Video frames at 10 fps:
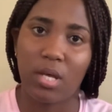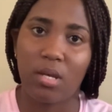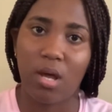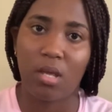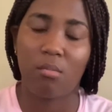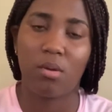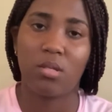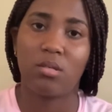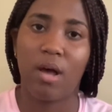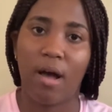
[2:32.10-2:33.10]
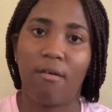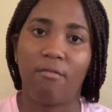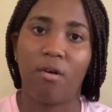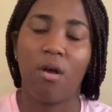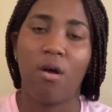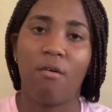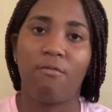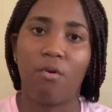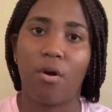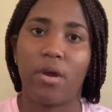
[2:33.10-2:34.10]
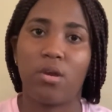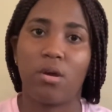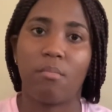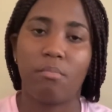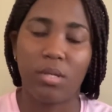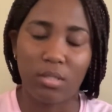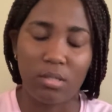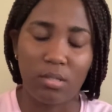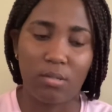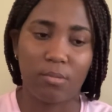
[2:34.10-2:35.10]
document to have for your business.